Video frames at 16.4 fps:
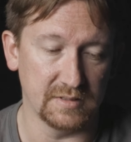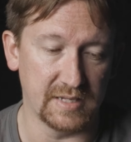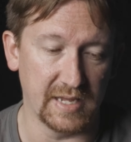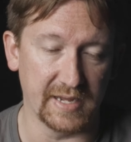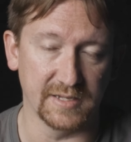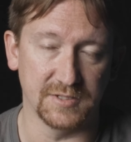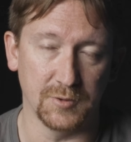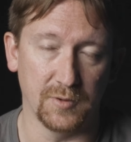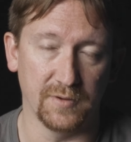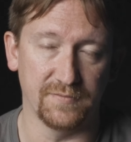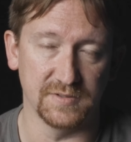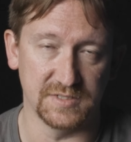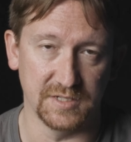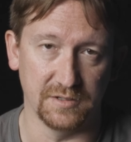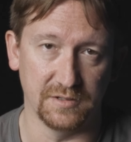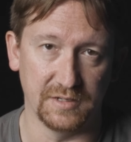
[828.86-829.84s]
take it to a
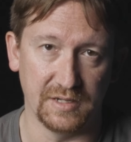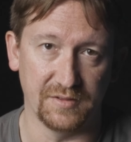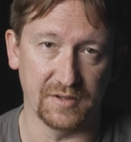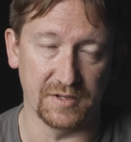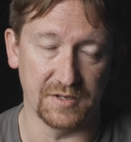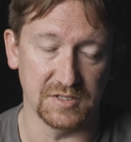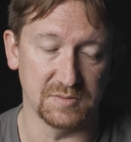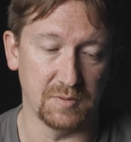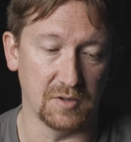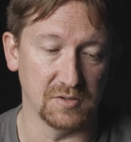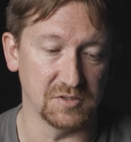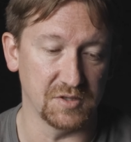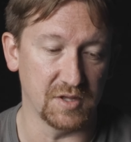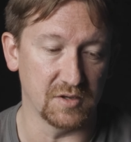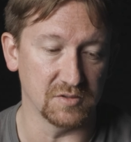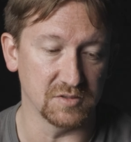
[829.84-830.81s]
facility that can
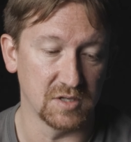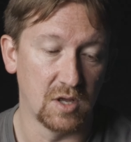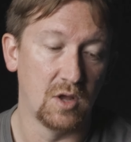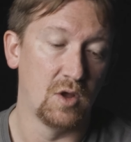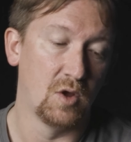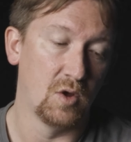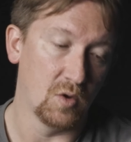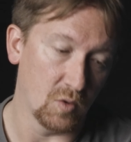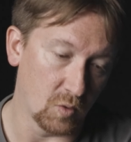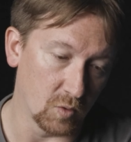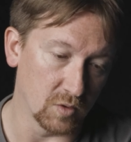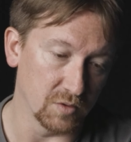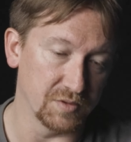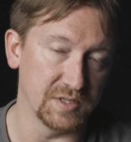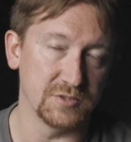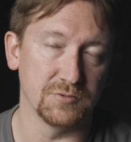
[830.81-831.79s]
dispose of those,
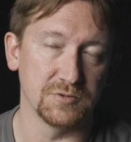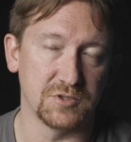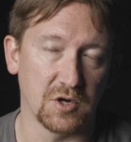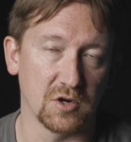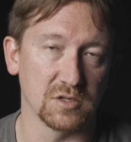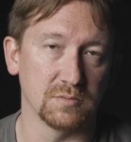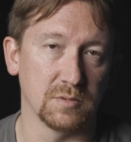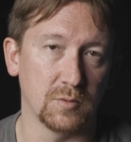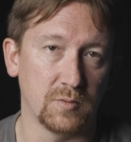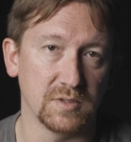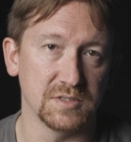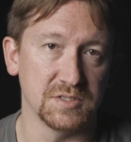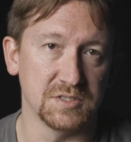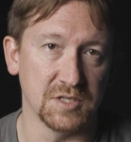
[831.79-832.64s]
or these rechargeable ones.